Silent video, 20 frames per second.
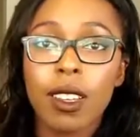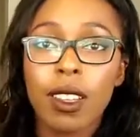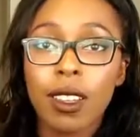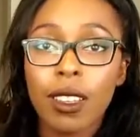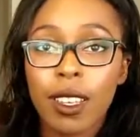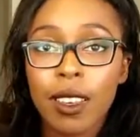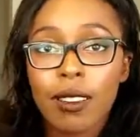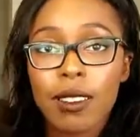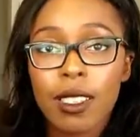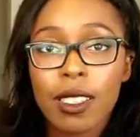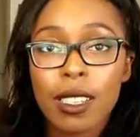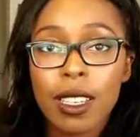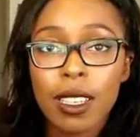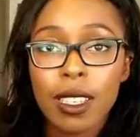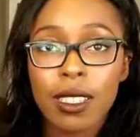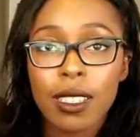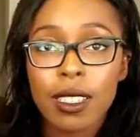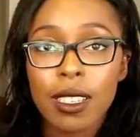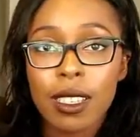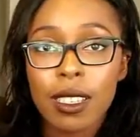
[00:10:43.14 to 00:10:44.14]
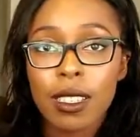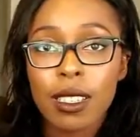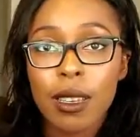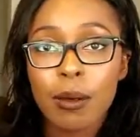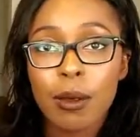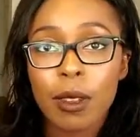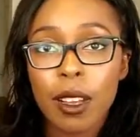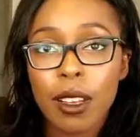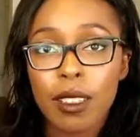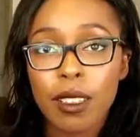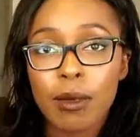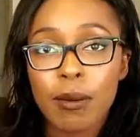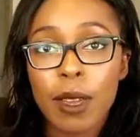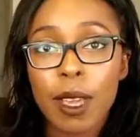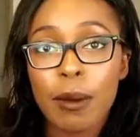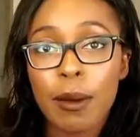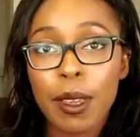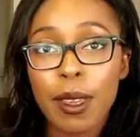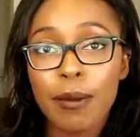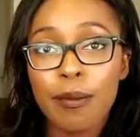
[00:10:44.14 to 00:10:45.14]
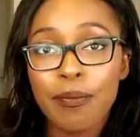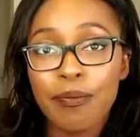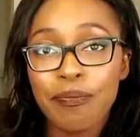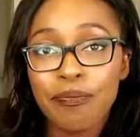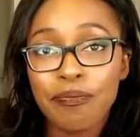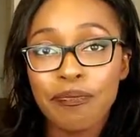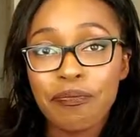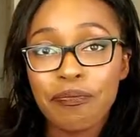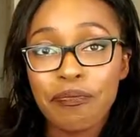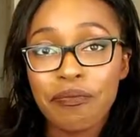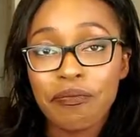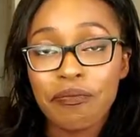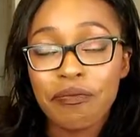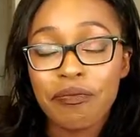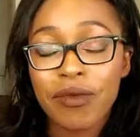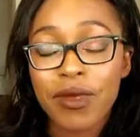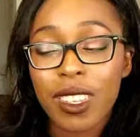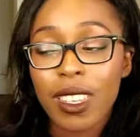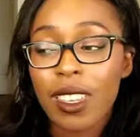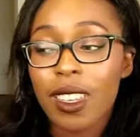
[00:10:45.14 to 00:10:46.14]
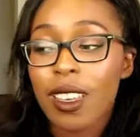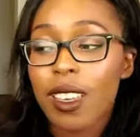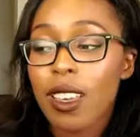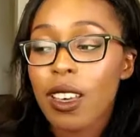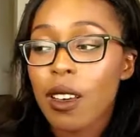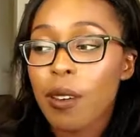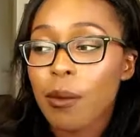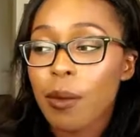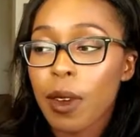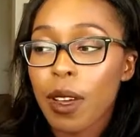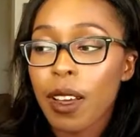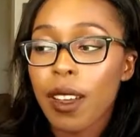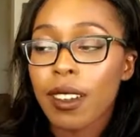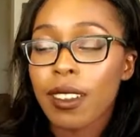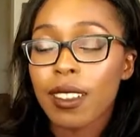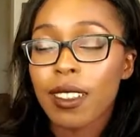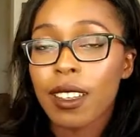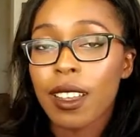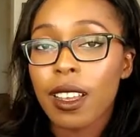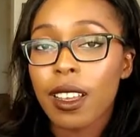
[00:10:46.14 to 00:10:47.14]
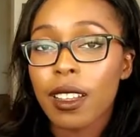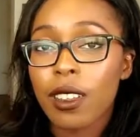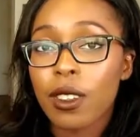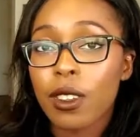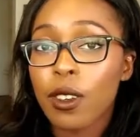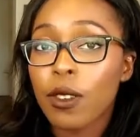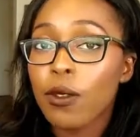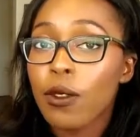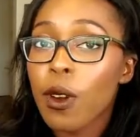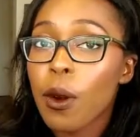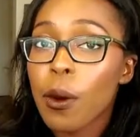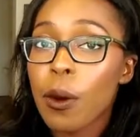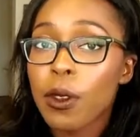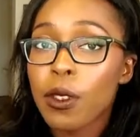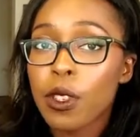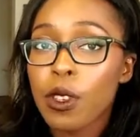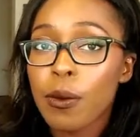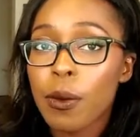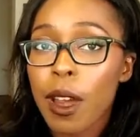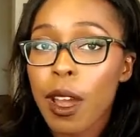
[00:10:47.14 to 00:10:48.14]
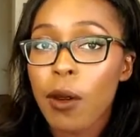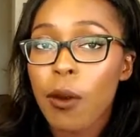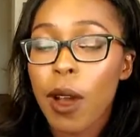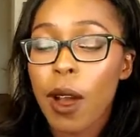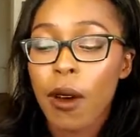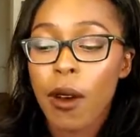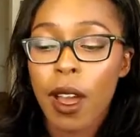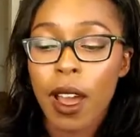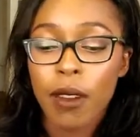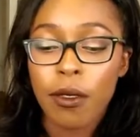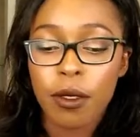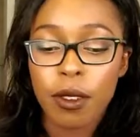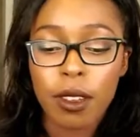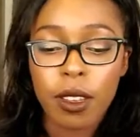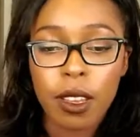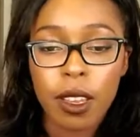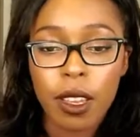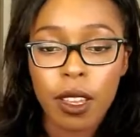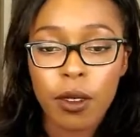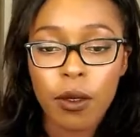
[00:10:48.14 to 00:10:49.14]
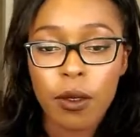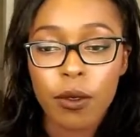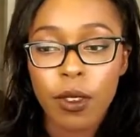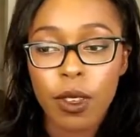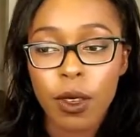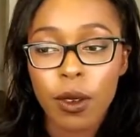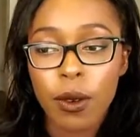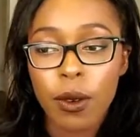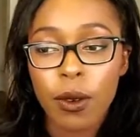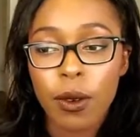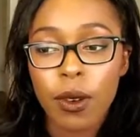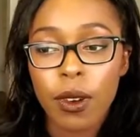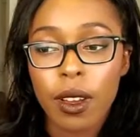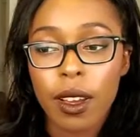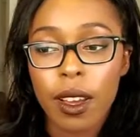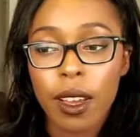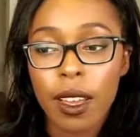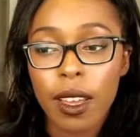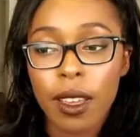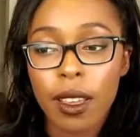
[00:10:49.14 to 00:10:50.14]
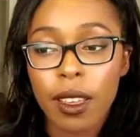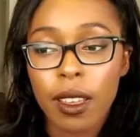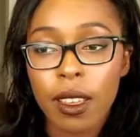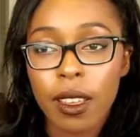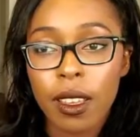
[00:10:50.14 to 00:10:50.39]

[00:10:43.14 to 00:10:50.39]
I'll give this like a C, C plus maybe. But look forward to my Wow African review. I